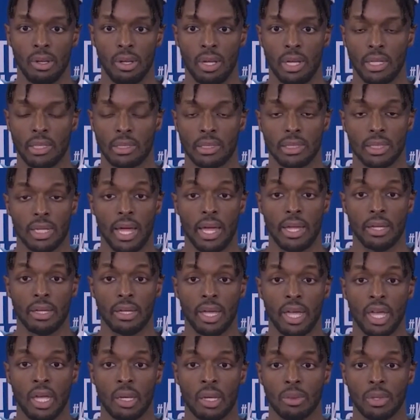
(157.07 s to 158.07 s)
It's a night
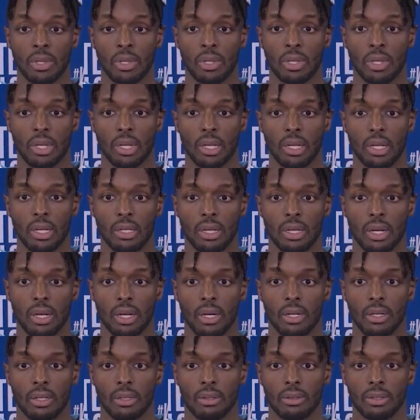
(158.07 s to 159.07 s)
game, and
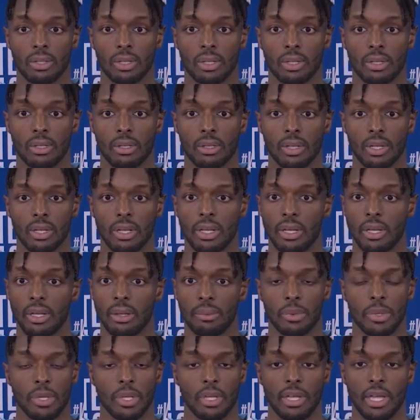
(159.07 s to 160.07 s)
he
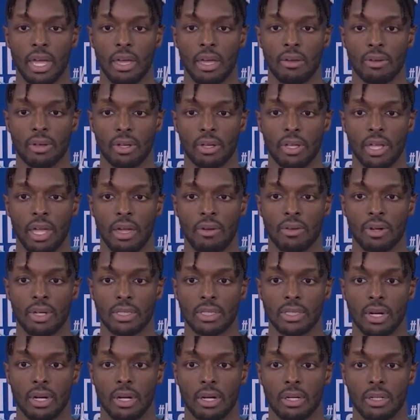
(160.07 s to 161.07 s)
gave it
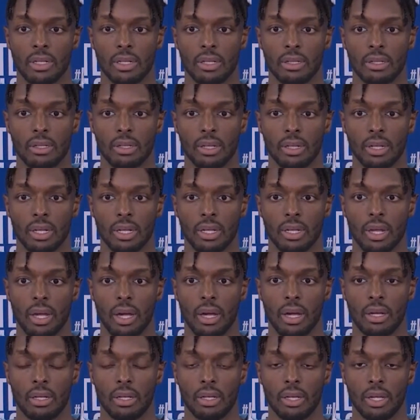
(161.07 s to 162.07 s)
his all, and
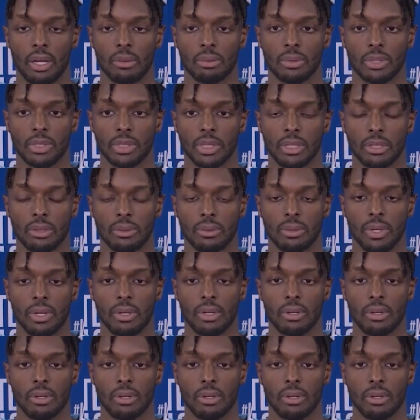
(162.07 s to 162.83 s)
he helped us get the win.